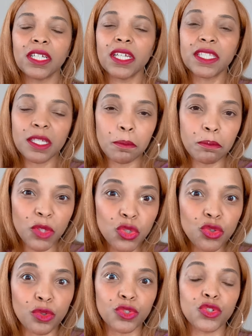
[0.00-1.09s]
it's a
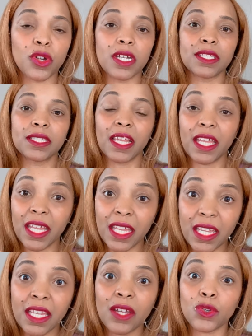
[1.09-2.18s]
mutual trust that
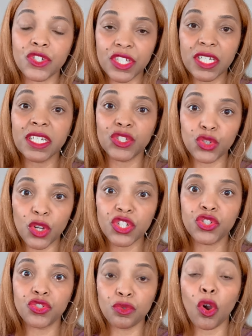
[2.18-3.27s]
he or she can
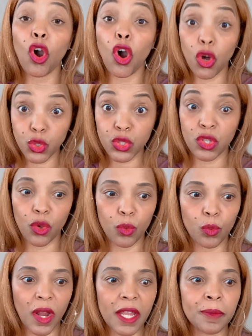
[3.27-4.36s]
trust you also,
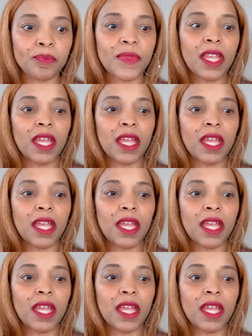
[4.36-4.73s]
right?